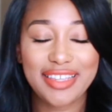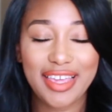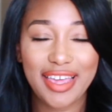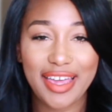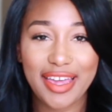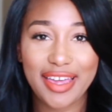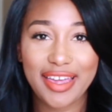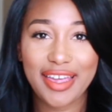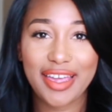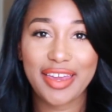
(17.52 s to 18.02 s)

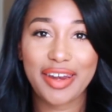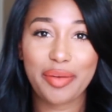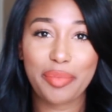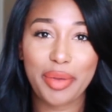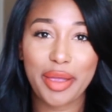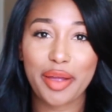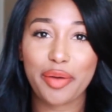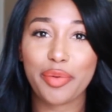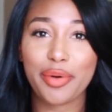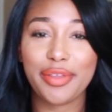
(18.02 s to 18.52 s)
Kay and I'm
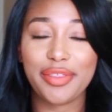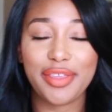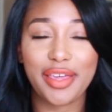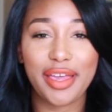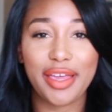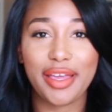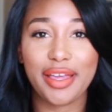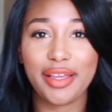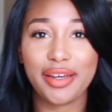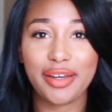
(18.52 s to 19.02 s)
back with
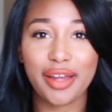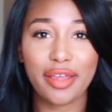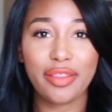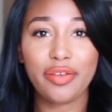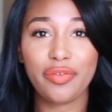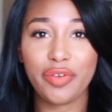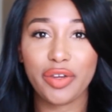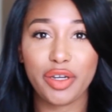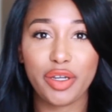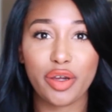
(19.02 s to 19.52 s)
a,
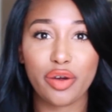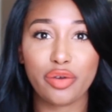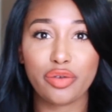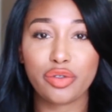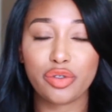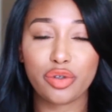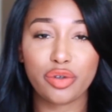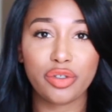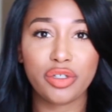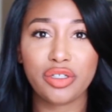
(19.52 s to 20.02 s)
another video.
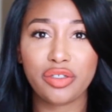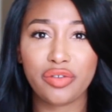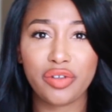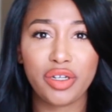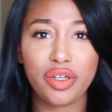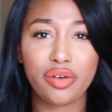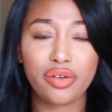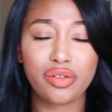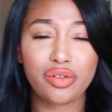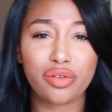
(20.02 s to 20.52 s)
So this
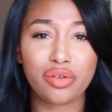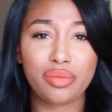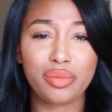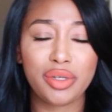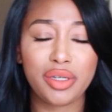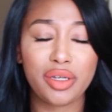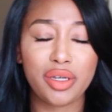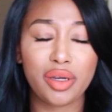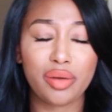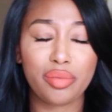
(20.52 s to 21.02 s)
video is going to
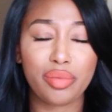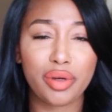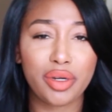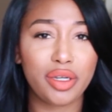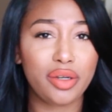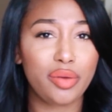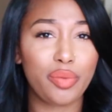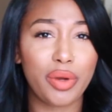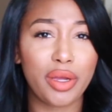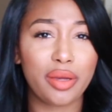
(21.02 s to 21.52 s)
be
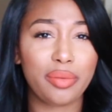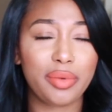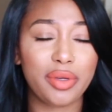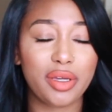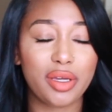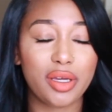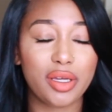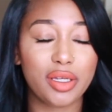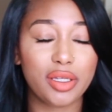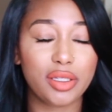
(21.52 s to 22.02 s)
pretty quick
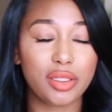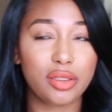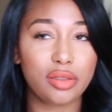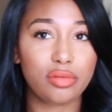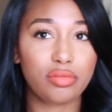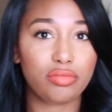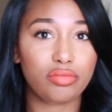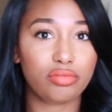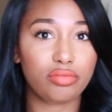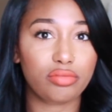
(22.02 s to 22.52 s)

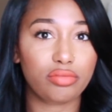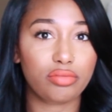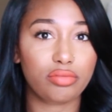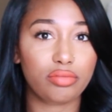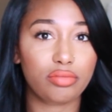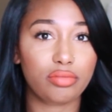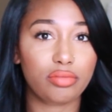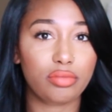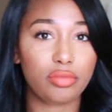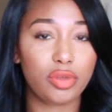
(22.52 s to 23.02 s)
because
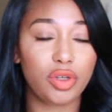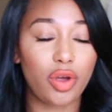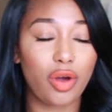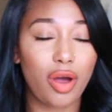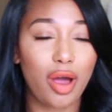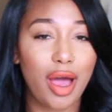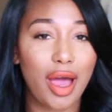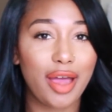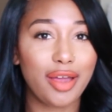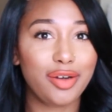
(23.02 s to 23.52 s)
y'all
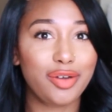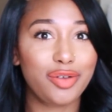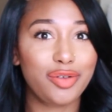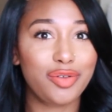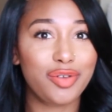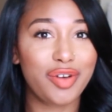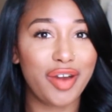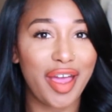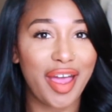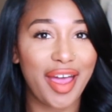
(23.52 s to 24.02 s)
I do
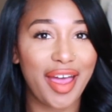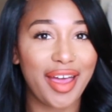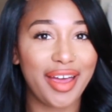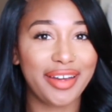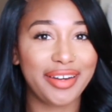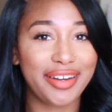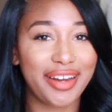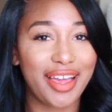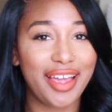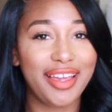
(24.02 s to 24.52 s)

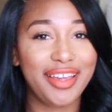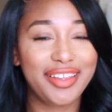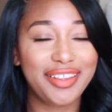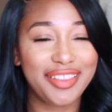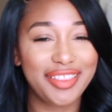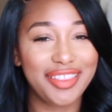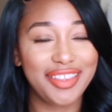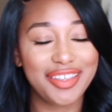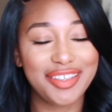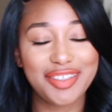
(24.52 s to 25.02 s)
not like
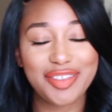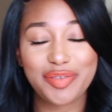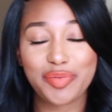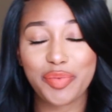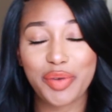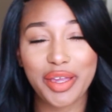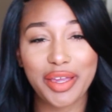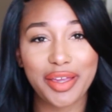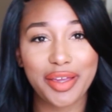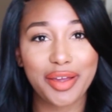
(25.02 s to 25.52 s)
this
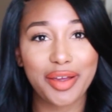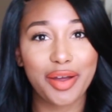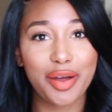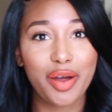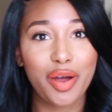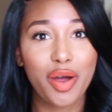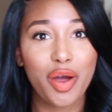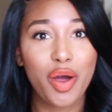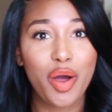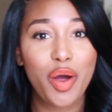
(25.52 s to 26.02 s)
wig
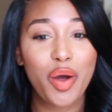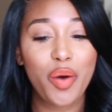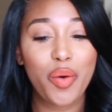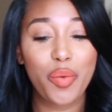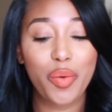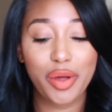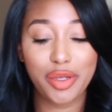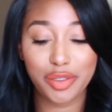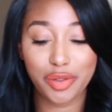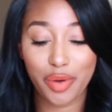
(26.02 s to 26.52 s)

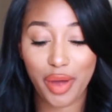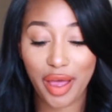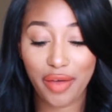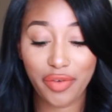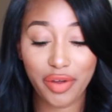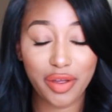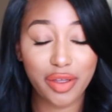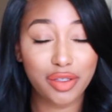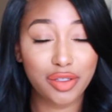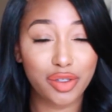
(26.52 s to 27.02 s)

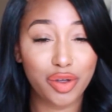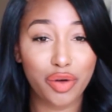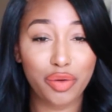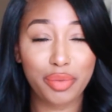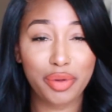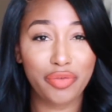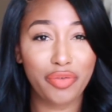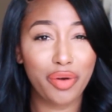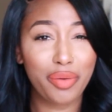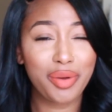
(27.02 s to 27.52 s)
whatsoever. So
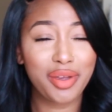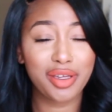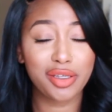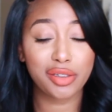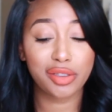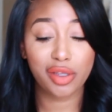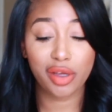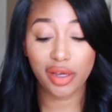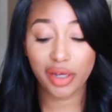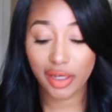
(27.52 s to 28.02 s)
before we get
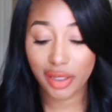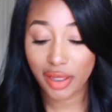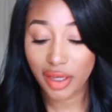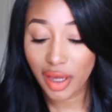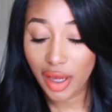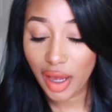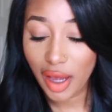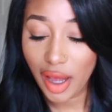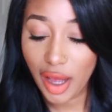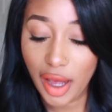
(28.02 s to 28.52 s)
started,
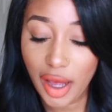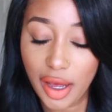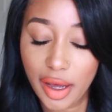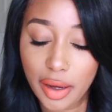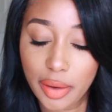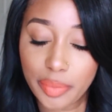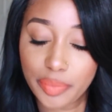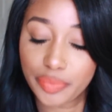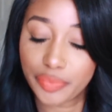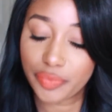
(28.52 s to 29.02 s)

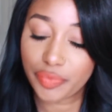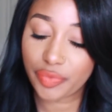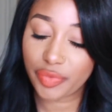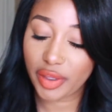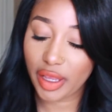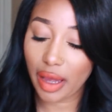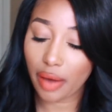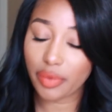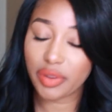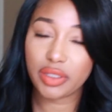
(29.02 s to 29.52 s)
um,
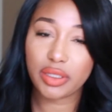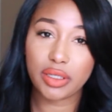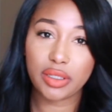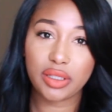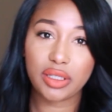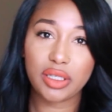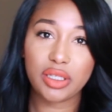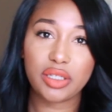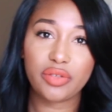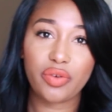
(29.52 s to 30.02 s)
I was
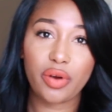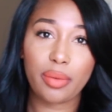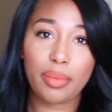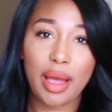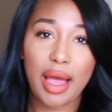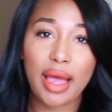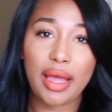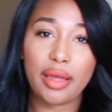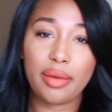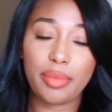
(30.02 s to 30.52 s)
sent this
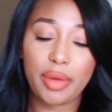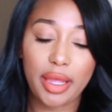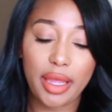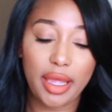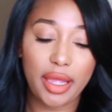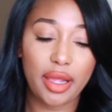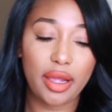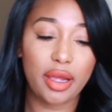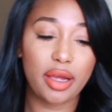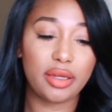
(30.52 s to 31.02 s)
from
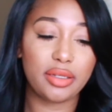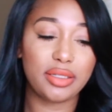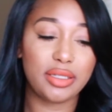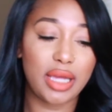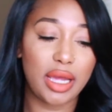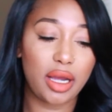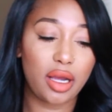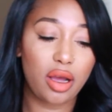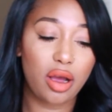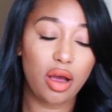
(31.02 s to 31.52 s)

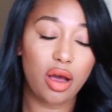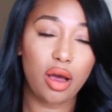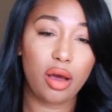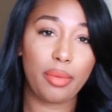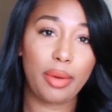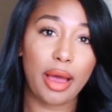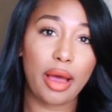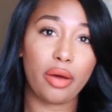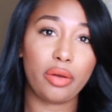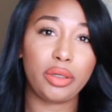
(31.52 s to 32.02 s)

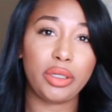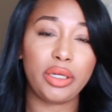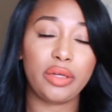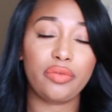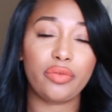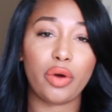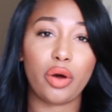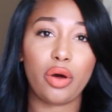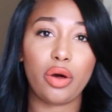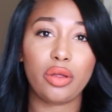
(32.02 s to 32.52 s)
iamahair.com. I'll
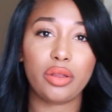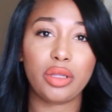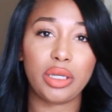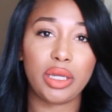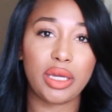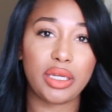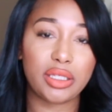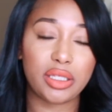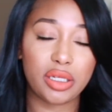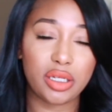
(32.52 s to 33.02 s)
leave all the
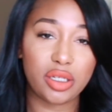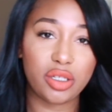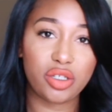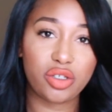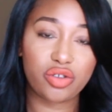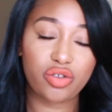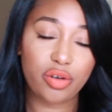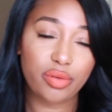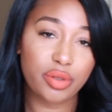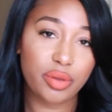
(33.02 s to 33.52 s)
links in the
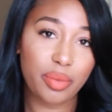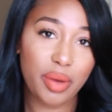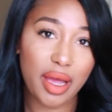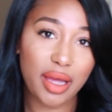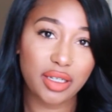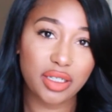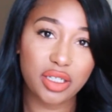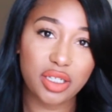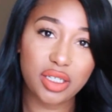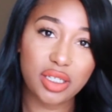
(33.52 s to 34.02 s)
description
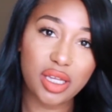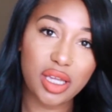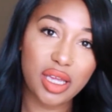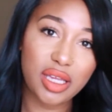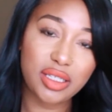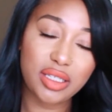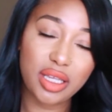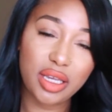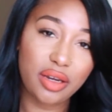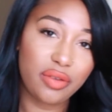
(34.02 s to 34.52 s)
box just in
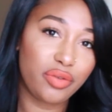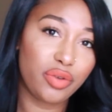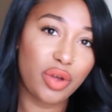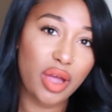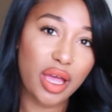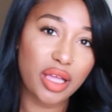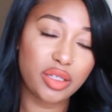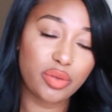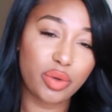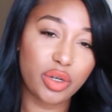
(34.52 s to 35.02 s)
case any of you
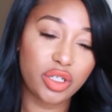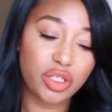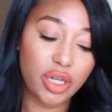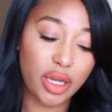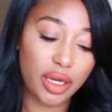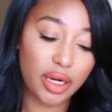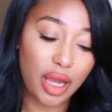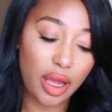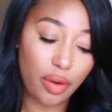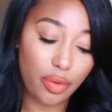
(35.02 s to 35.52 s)
guys want to
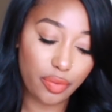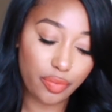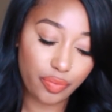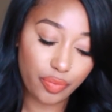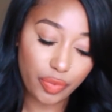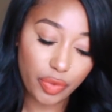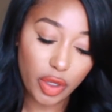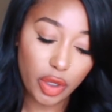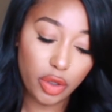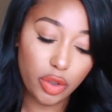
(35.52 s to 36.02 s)
check it out.
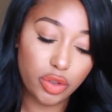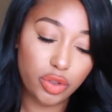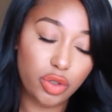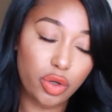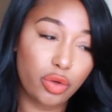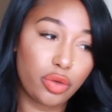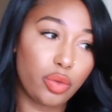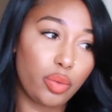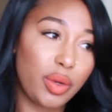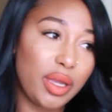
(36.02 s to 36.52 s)

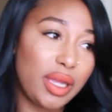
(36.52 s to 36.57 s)
So the